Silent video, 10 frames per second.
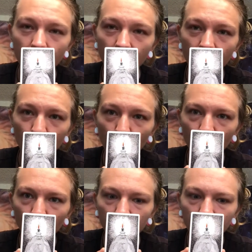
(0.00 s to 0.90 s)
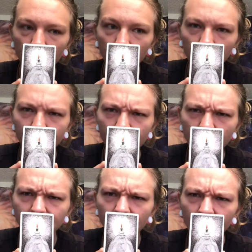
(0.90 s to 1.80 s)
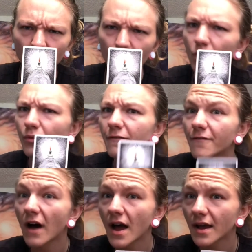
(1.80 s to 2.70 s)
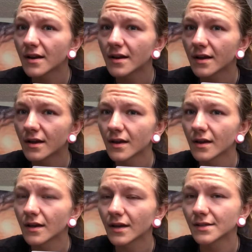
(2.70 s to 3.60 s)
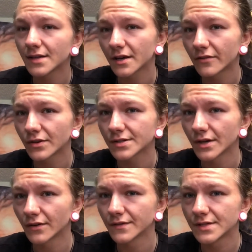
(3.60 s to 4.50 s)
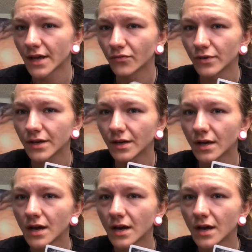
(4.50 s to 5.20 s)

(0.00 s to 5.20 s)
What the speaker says: and when we meditate on what we find inside of ourselves, and we,